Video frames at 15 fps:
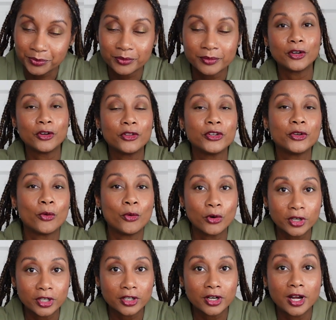So the
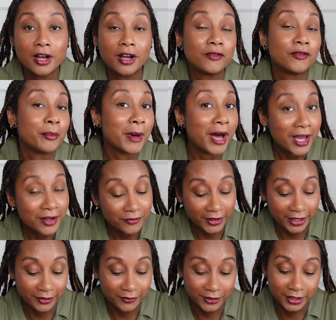order of my
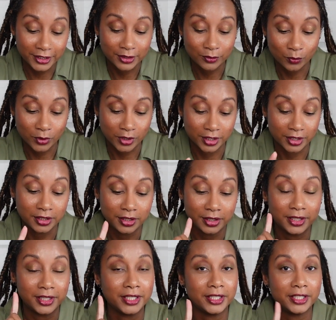favorites was
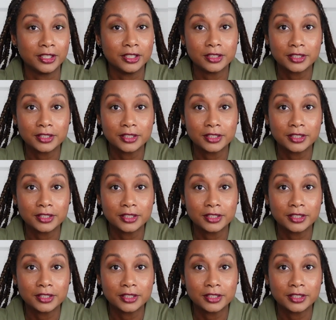the